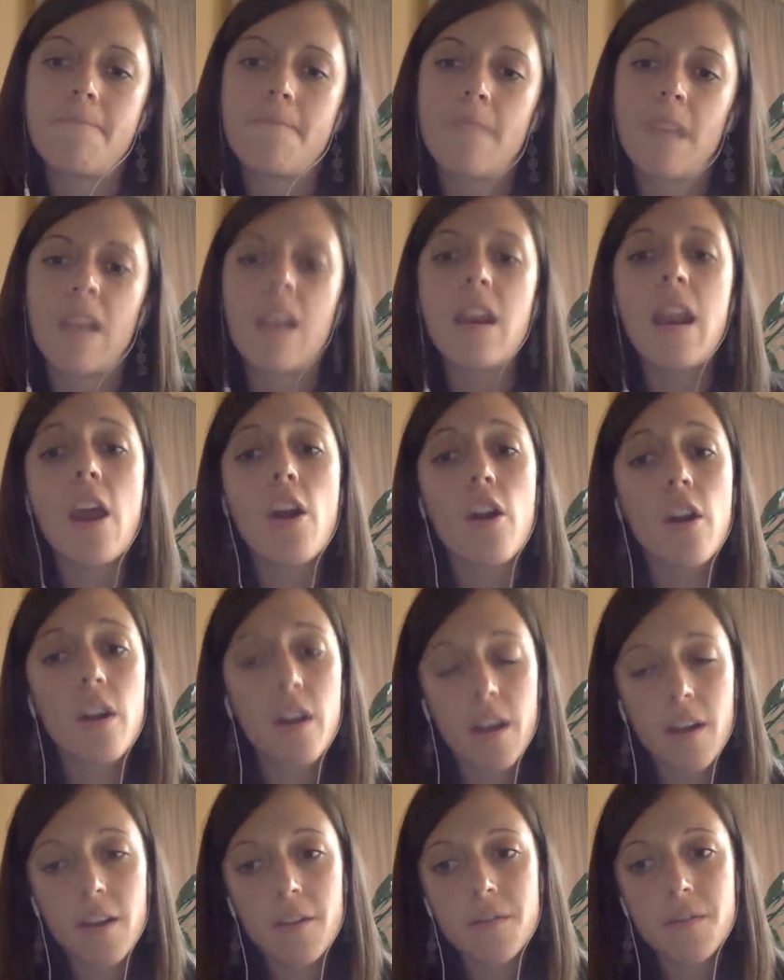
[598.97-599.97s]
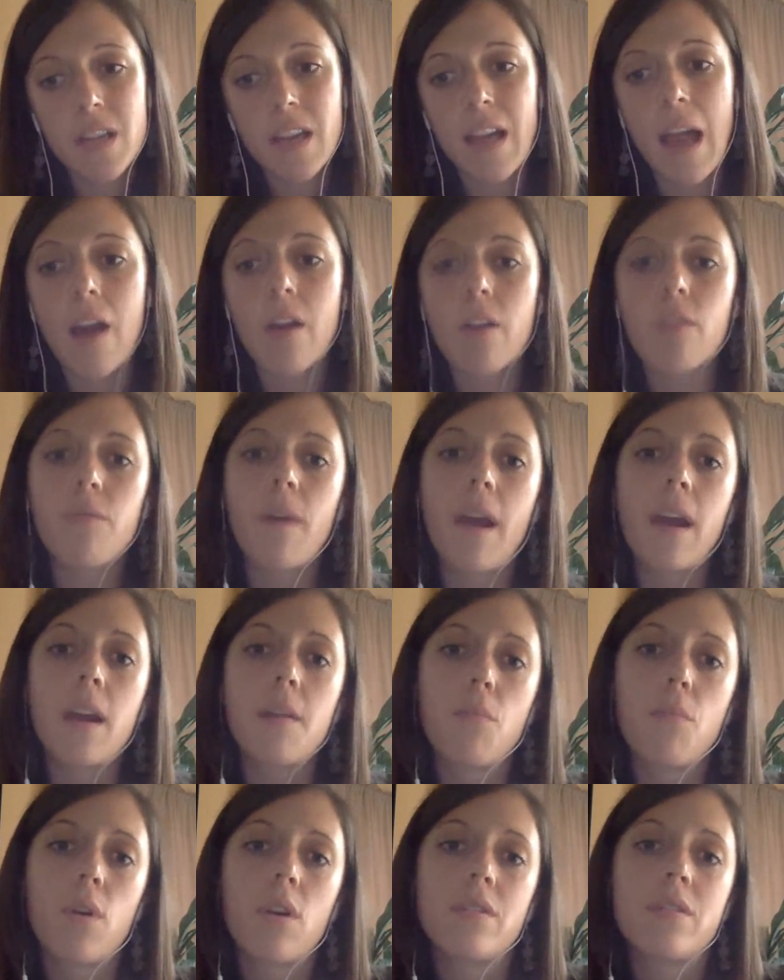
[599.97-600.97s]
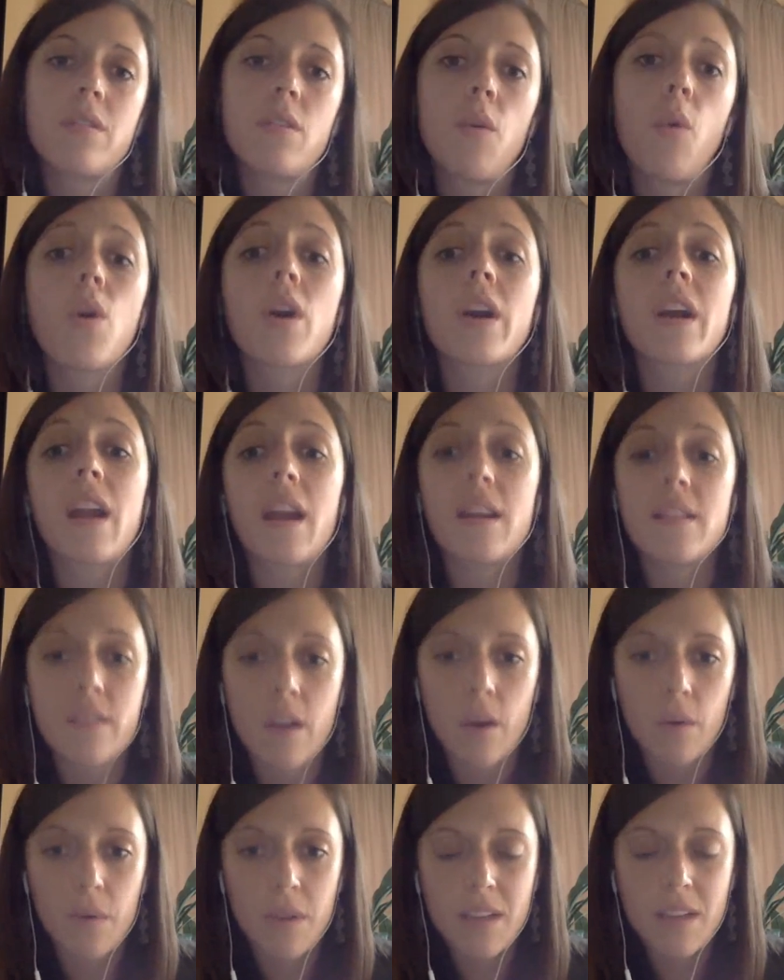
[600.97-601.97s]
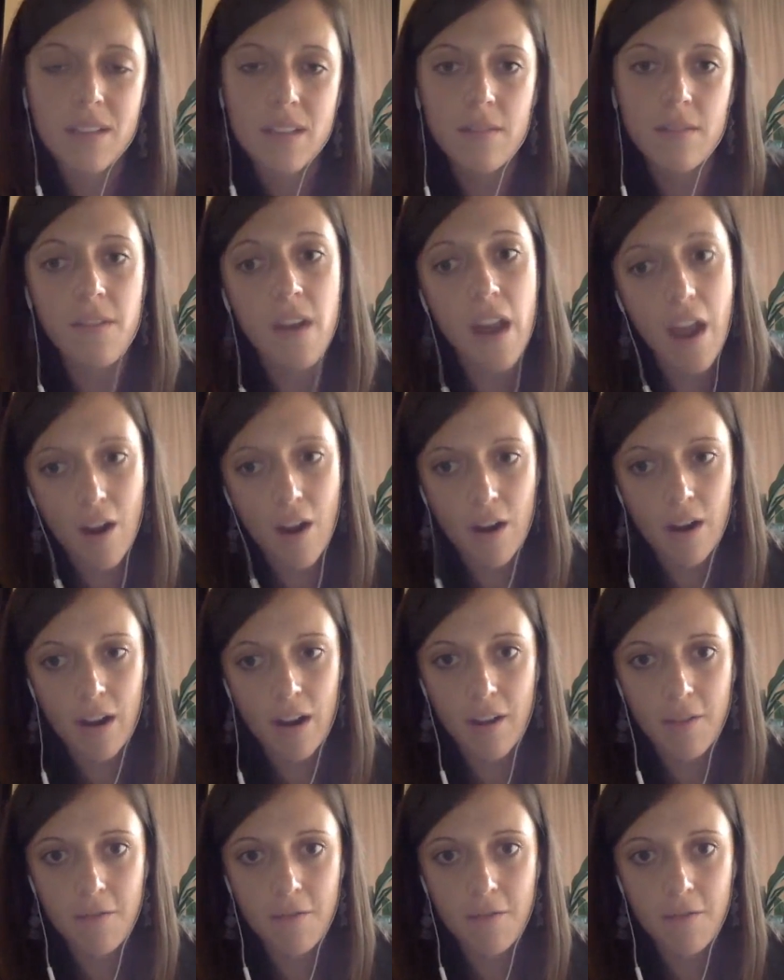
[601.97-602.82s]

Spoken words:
like narratives, like how to write a more organized, cohesive narrative,